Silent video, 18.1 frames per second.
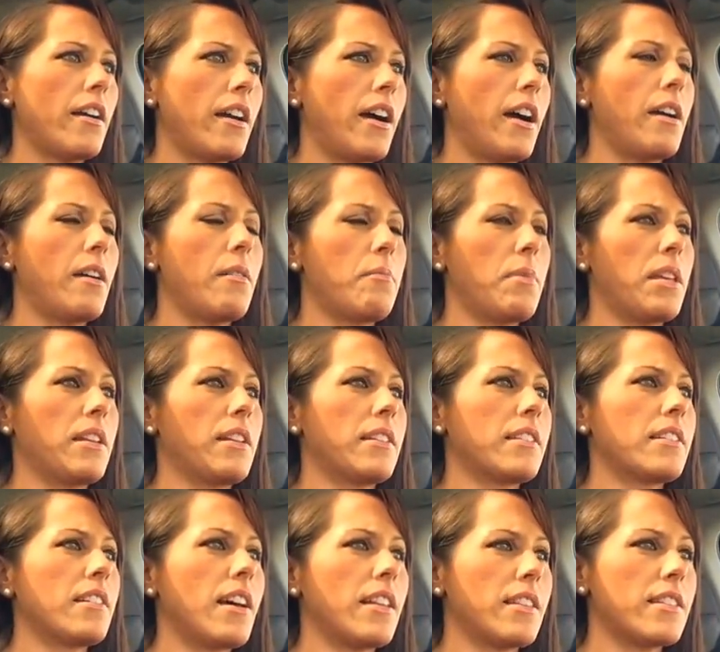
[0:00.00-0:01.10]
I mean,
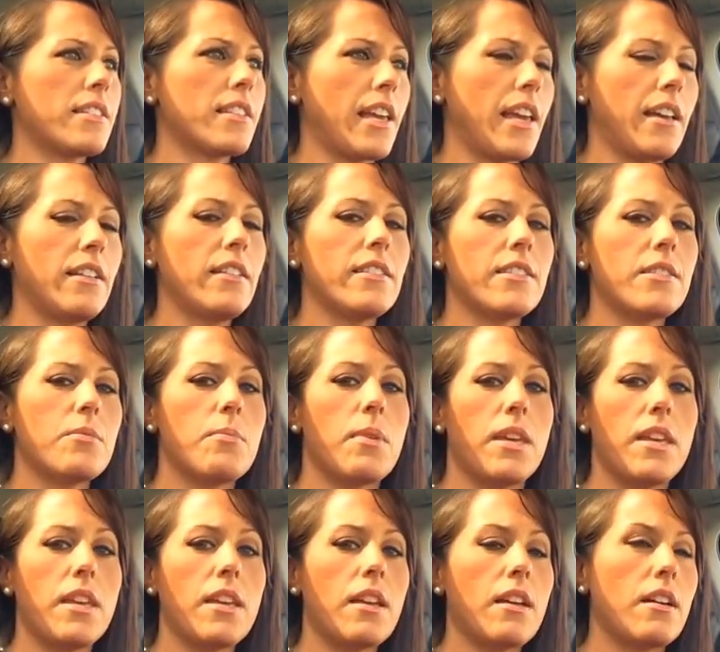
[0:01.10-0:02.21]
it's not the scale, it's
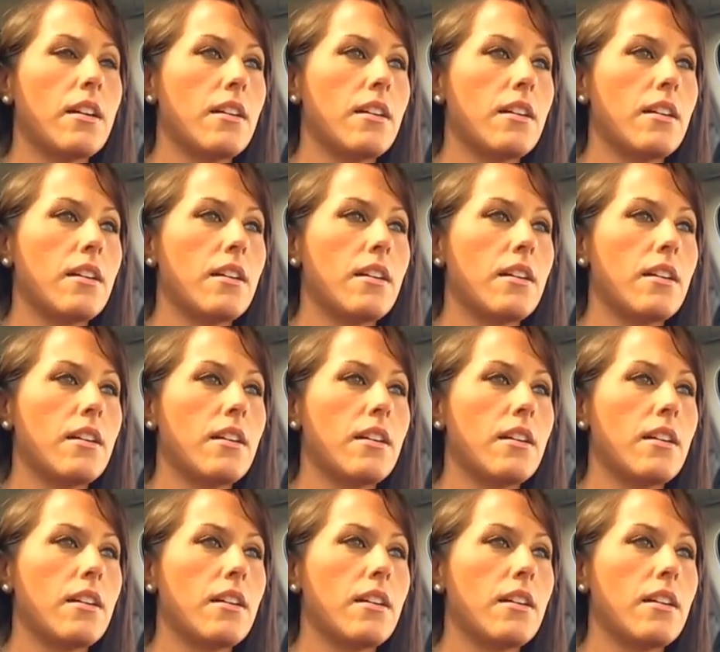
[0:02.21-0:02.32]
me,